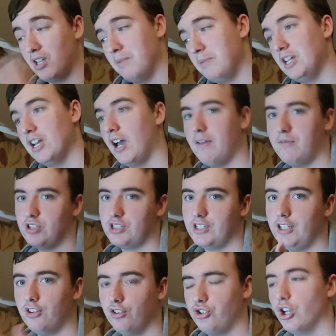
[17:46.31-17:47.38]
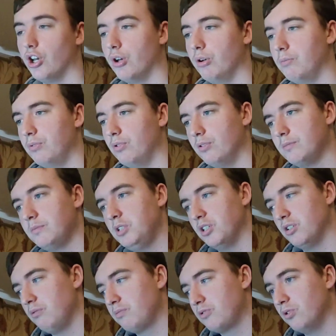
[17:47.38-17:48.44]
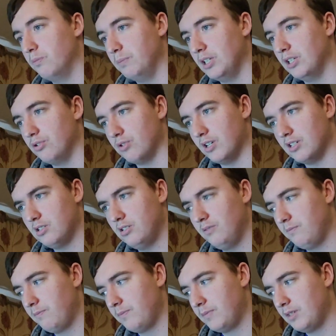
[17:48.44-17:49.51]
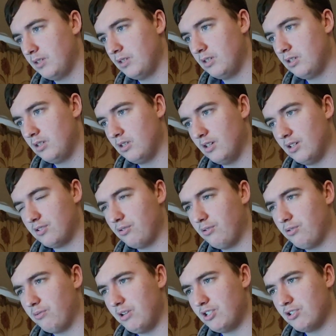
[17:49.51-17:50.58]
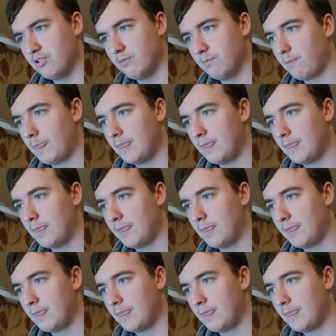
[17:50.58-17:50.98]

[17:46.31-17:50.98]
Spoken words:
I mean, I haven't seen the show, but could be interesting. That's a good question.